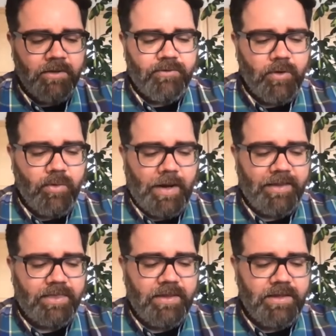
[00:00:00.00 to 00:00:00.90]
So
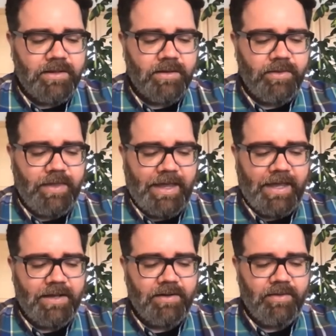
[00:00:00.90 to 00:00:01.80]
I think
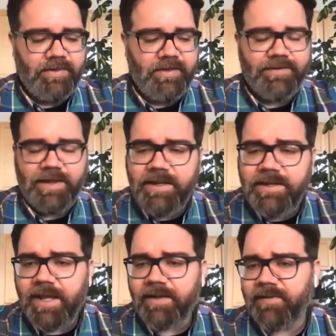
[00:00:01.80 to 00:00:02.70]
that these
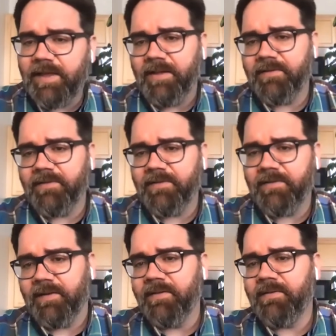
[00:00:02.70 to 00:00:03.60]
index
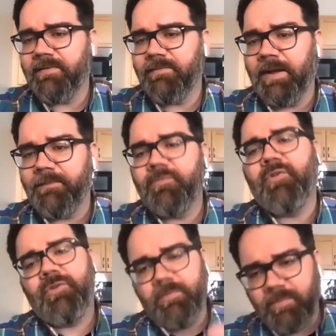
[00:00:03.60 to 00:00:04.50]
cases, right,
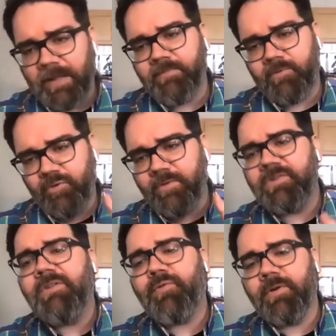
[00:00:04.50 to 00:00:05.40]
so to sort of
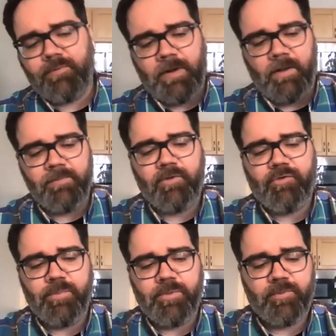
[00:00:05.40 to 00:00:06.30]
different from the
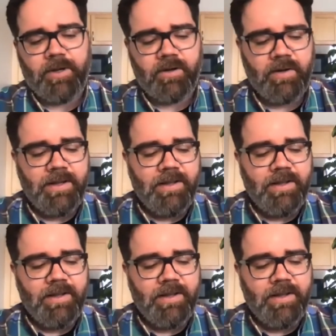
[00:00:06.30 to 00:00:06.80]
super spreader,